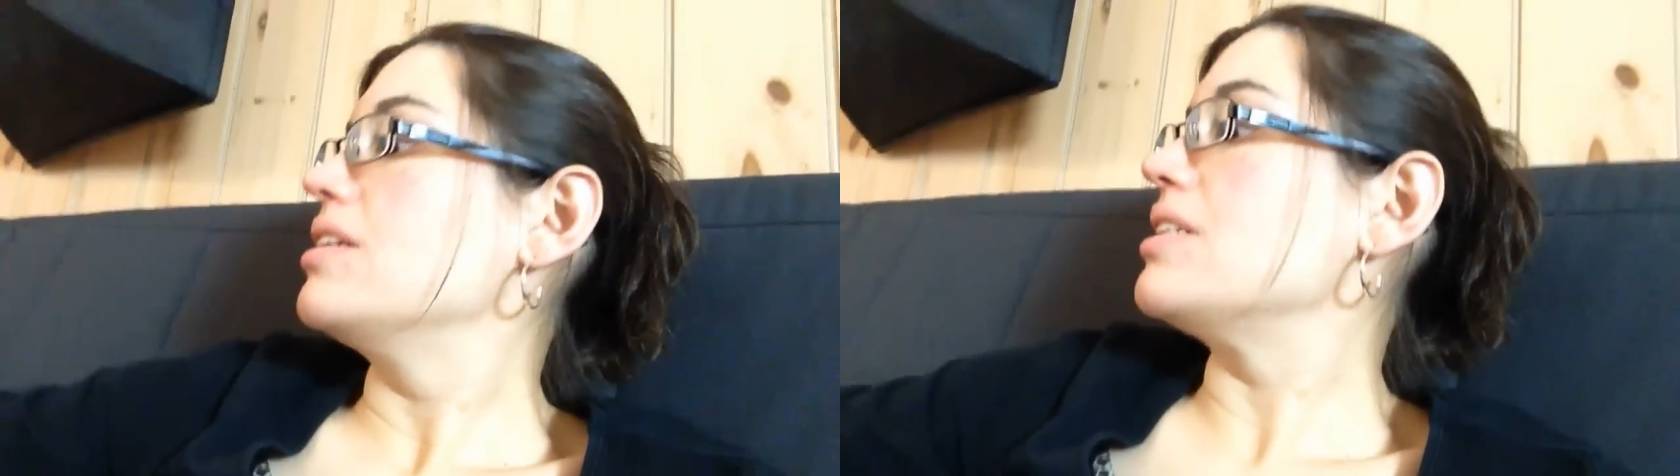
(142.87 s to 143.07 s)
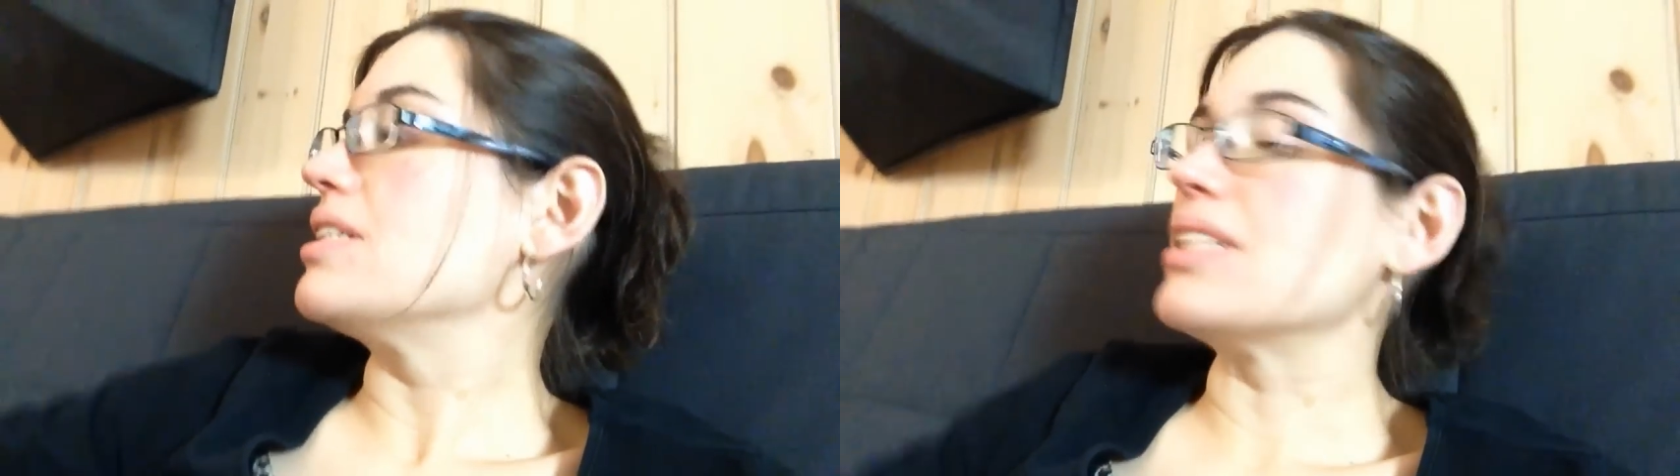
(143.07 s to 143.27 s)

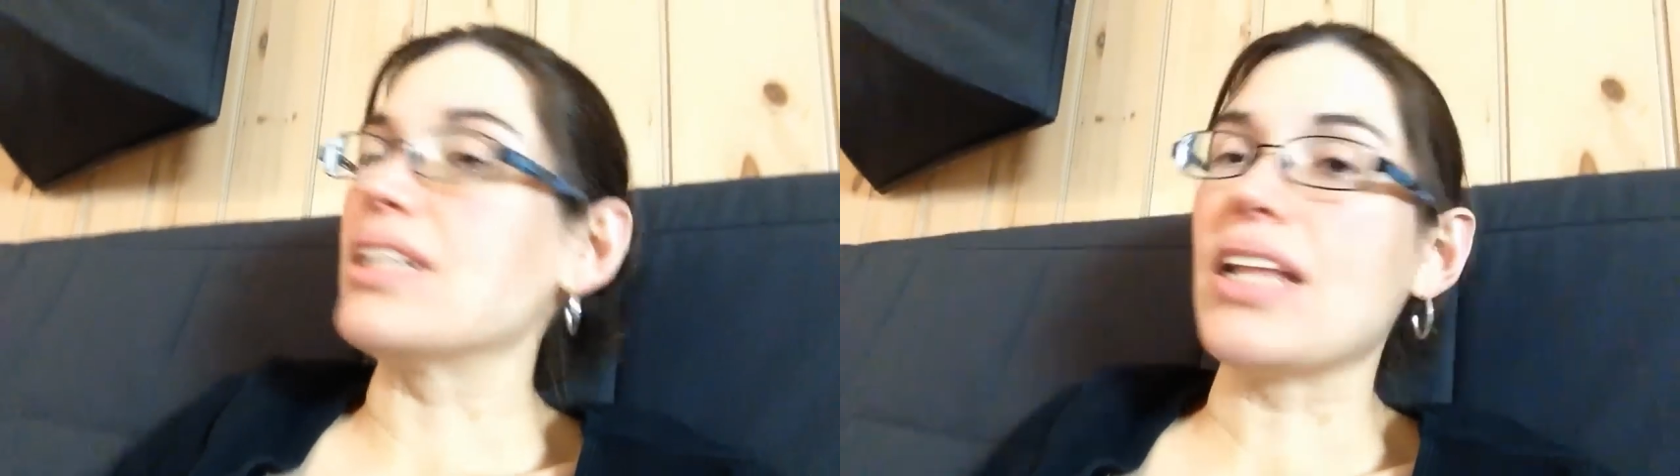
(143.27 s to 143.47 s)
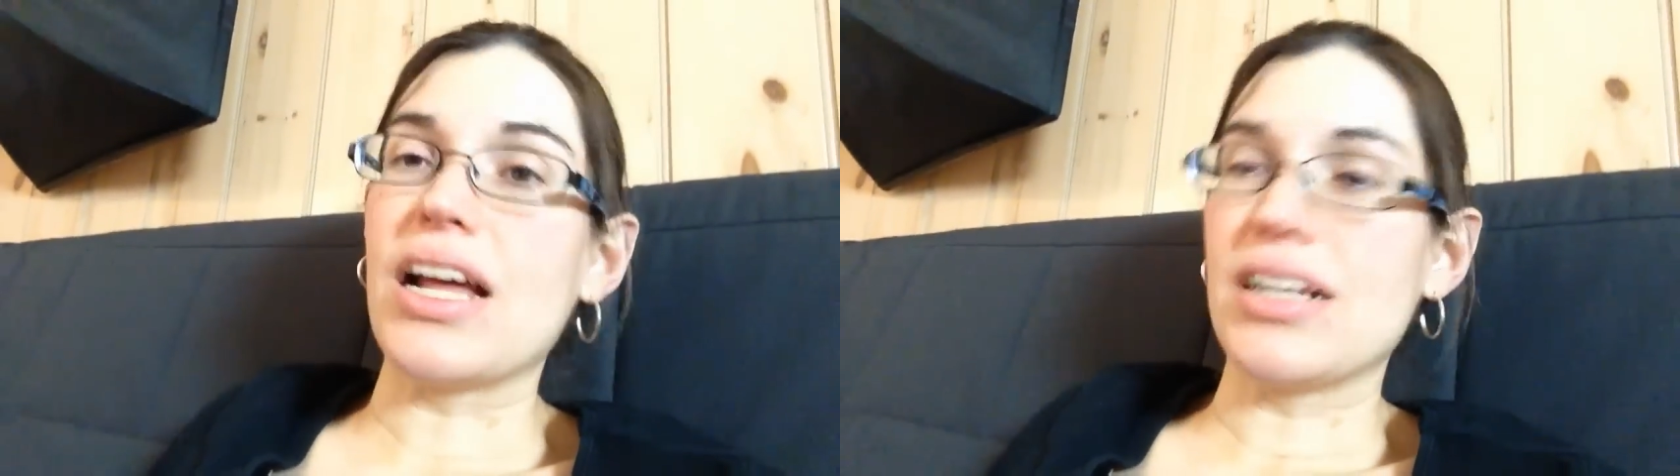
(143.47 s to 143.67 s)
to
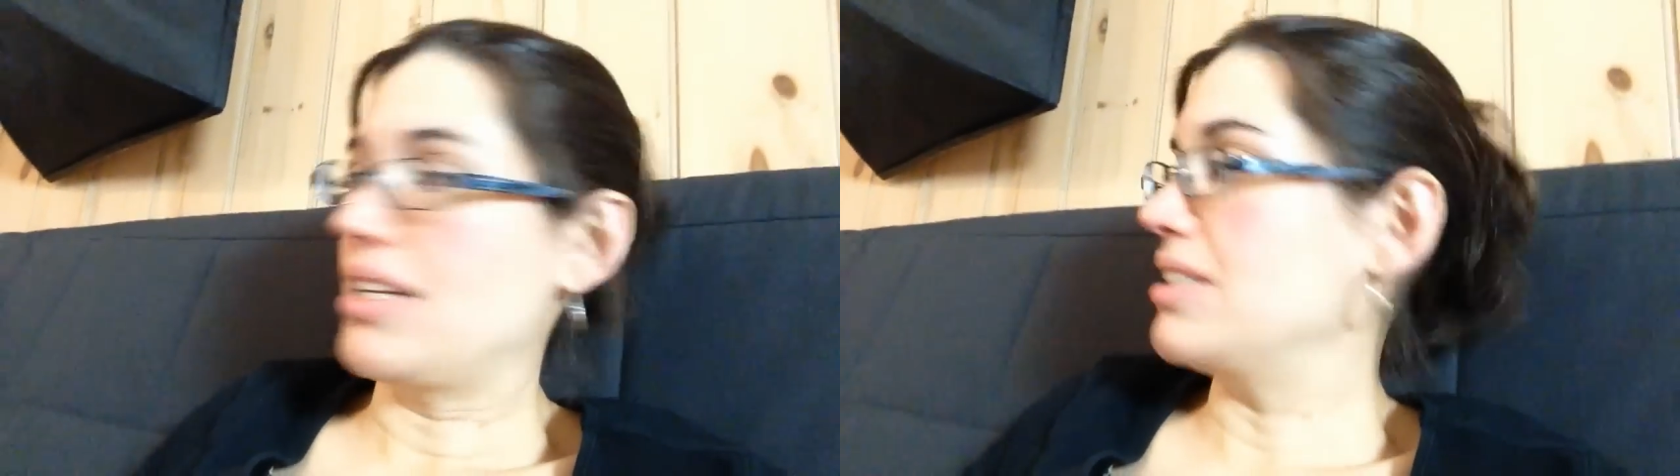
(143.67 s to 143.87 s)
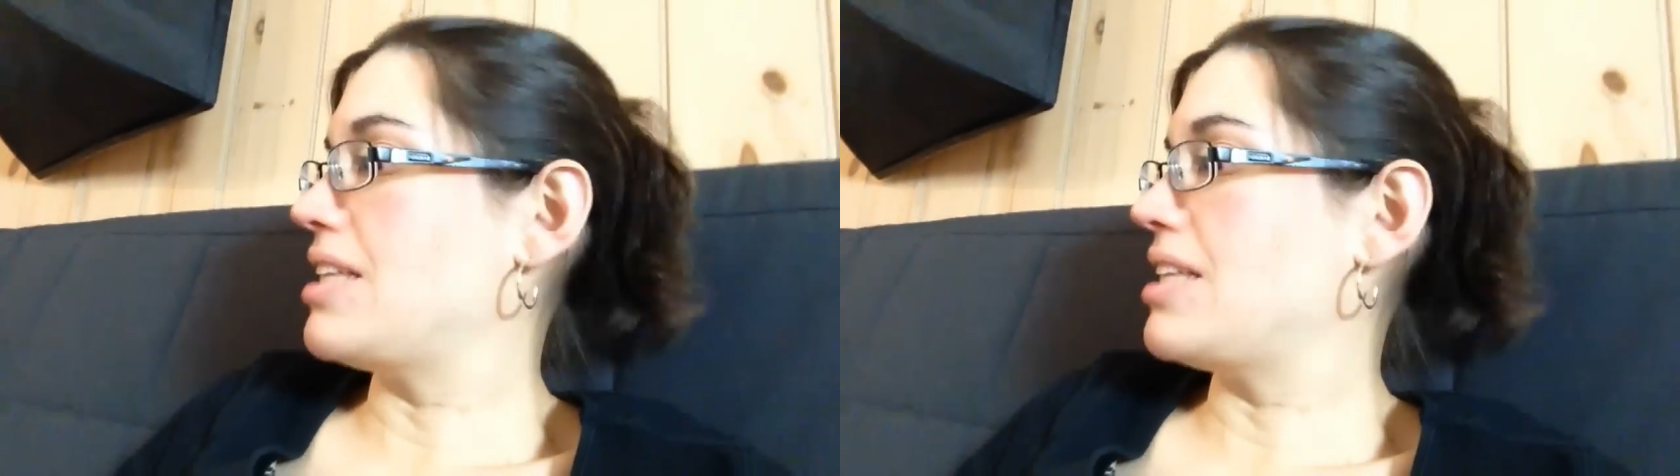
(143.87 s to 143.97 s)
send that because